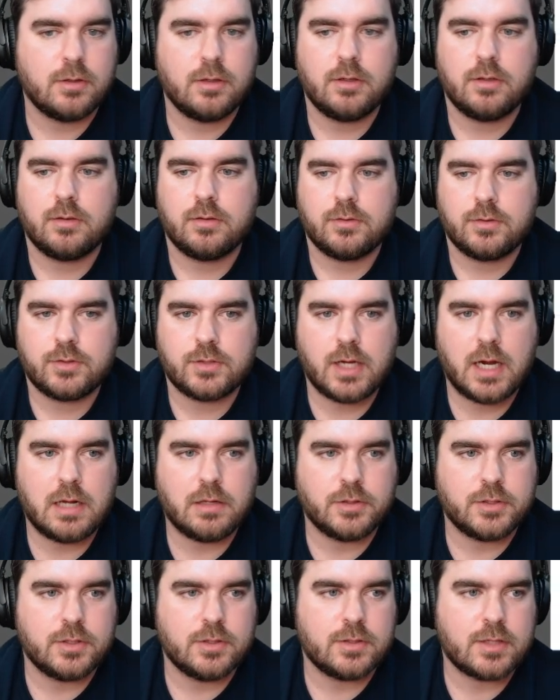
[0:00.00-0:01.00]

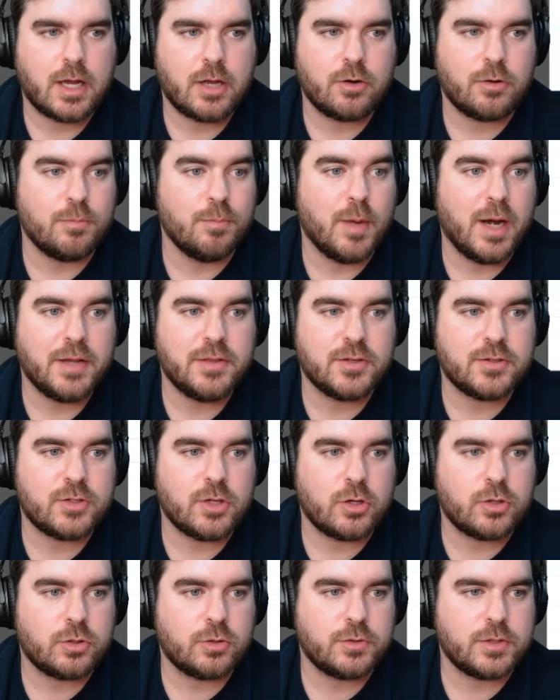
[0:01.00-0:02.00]
Silencers. I don't mind the
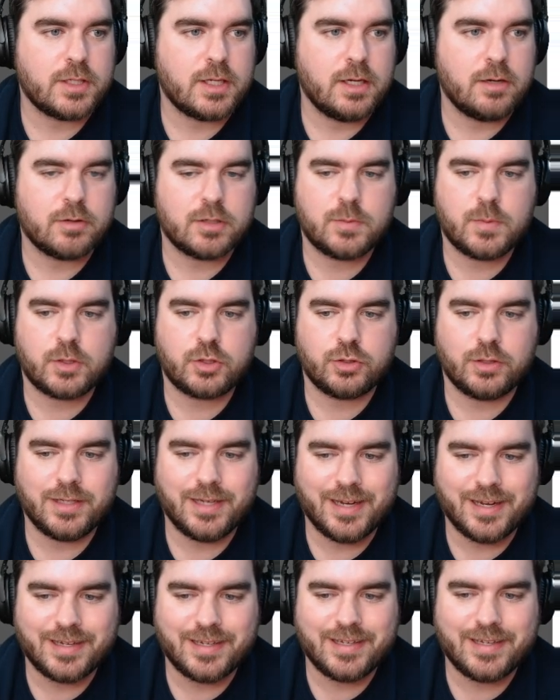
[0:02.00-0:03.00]
Surgicals here, especially
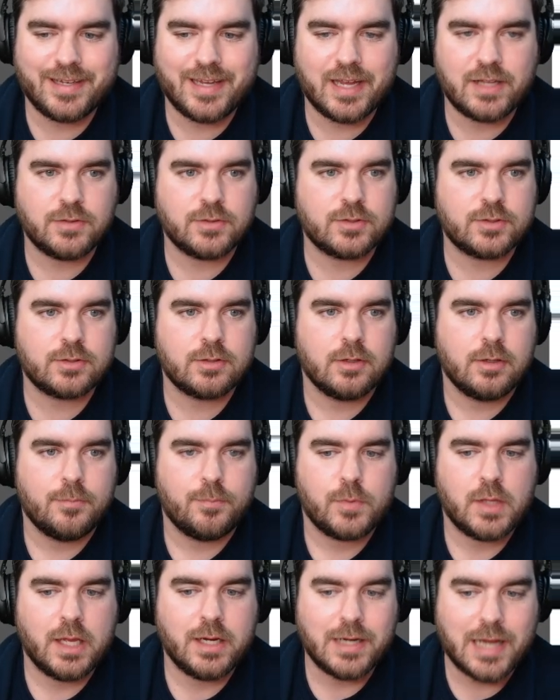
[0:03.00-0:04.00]
against
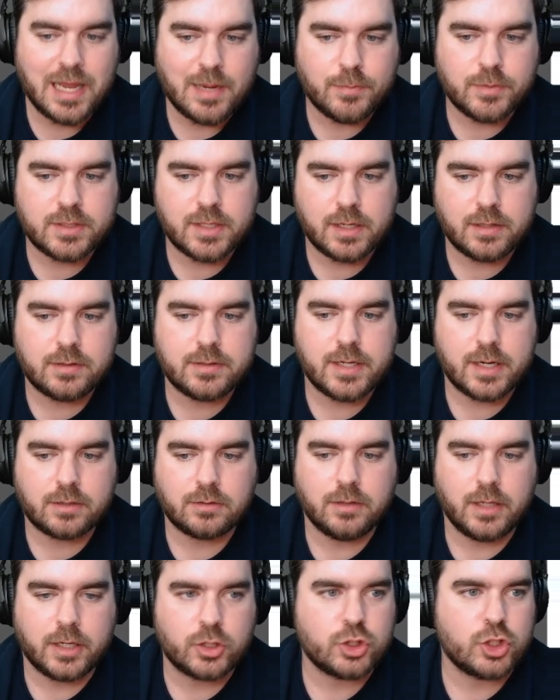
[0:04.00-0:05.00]
a namesake deck
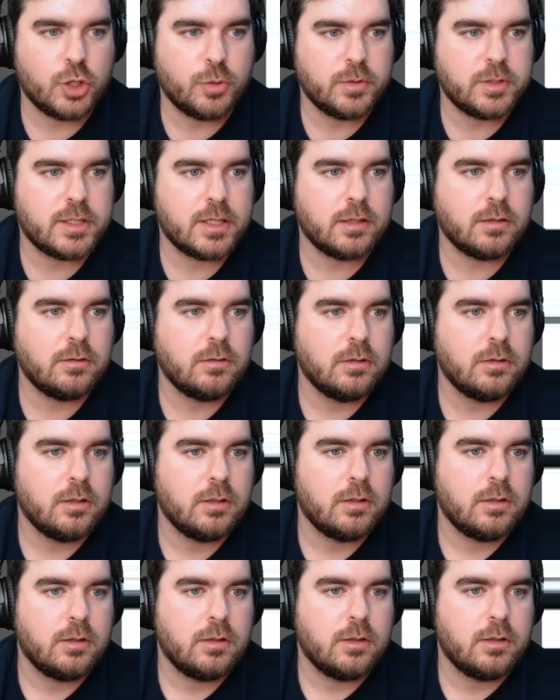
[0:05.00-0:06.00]
like Show and Tell.
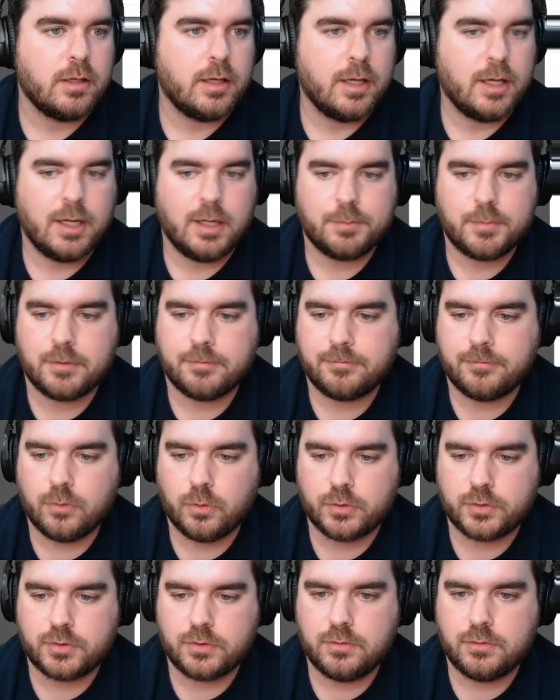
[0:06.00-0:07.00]
The
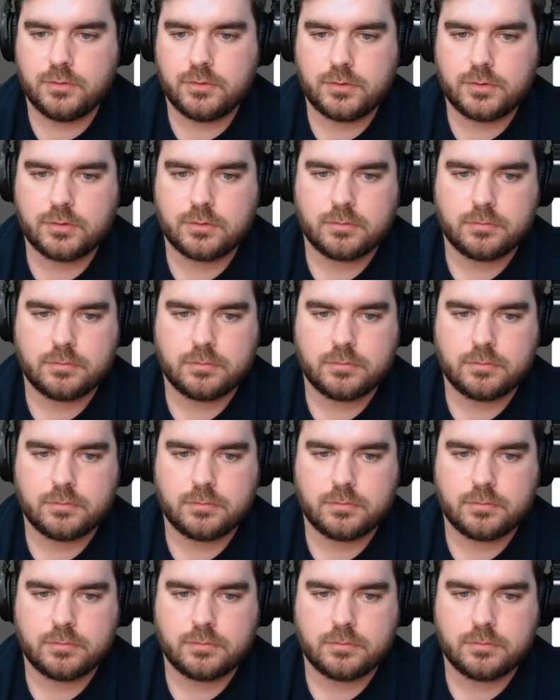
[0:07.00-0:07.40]
Forces.